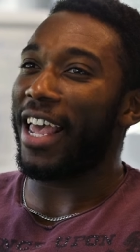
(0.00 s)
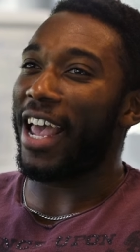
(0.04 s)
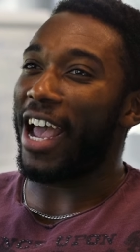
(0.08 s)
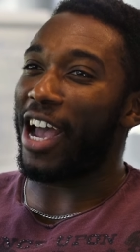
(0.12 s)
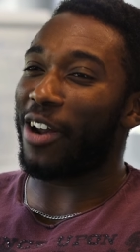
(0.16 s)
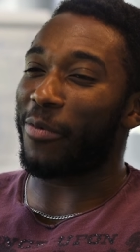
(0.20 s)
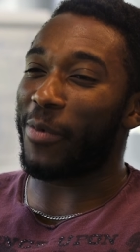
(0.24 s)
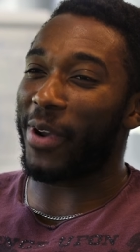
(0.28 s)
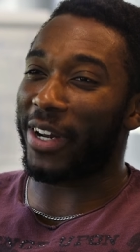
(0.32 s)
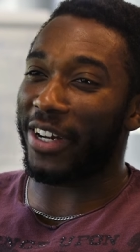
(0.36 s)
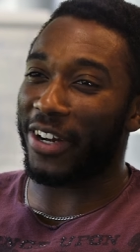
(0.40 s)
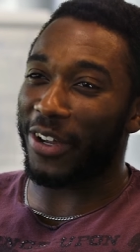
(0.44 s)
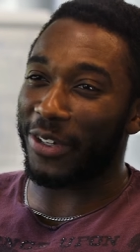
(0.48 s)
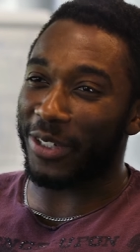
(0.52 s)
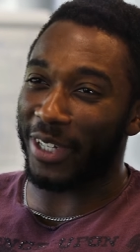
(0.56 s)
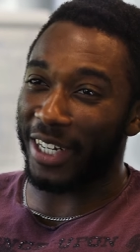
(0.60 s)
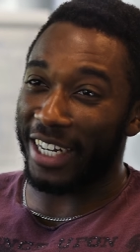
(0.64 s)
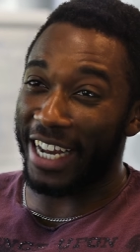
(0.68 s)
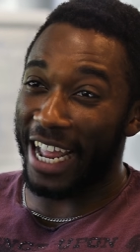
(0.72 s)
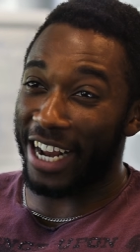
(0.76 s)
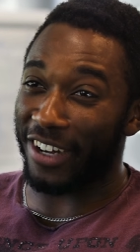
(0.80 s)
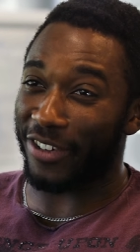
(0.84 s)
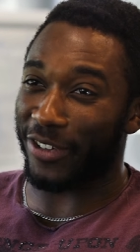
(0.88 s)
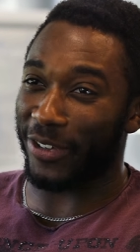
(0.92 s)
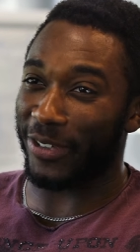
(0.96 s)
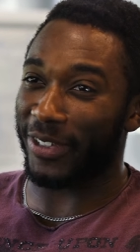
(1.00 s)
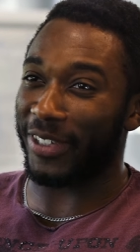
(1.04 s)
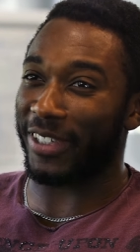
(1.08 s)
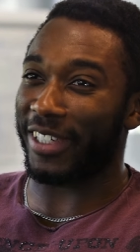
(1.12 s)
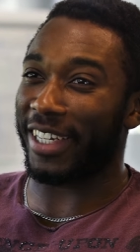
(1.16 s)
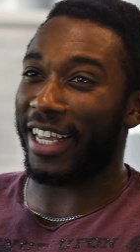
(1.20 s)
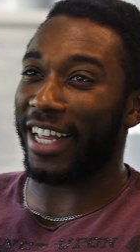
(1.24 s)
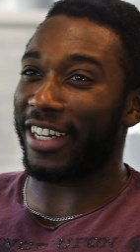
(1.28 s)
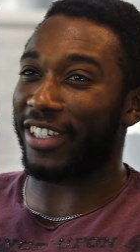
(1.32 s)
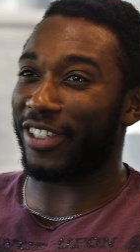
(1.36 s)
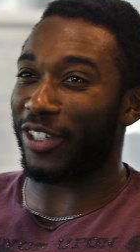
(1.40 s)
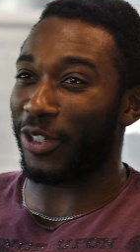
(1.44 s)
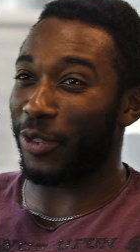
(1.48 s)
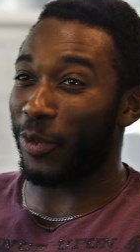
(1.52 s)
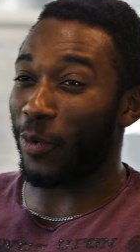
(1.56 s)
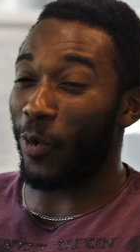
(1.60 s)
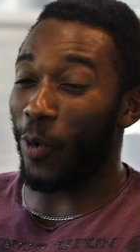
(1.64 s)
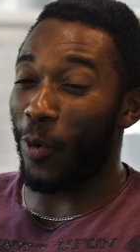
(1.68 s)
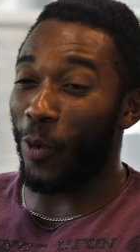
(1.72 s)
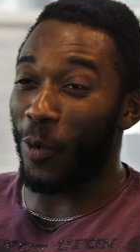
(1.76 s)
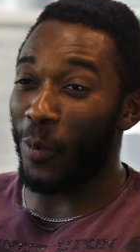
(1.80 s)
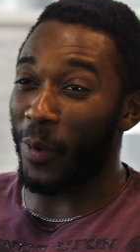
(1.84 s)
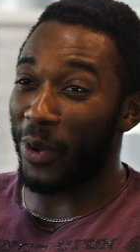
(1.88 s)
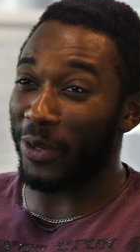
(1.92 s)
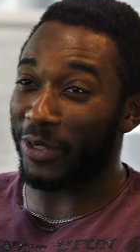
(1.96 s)
and when those electrons get to
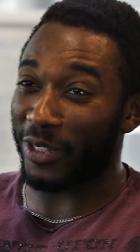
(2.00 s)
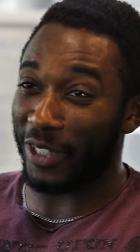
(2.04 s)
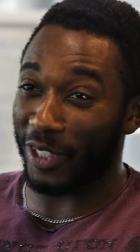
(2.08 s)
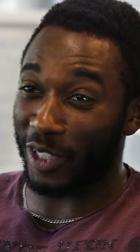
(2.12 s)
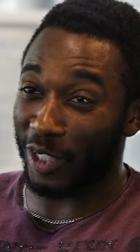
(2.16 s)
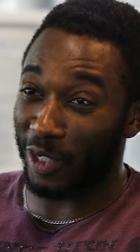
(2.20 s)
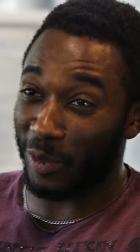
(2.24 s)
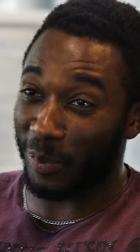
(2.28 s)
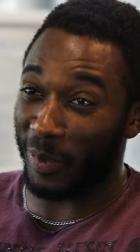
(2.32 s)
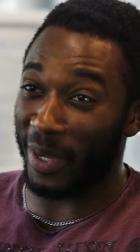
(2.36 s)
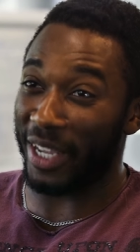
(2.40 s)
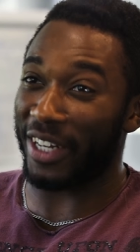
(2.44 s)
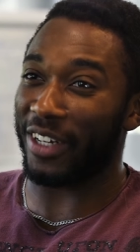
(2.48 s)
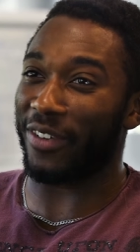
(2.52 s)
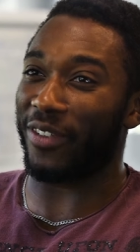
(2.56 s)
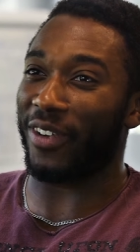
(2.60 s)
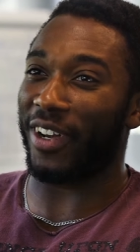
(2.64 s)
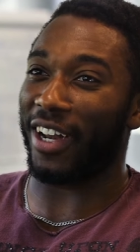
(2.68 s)
almost the speed of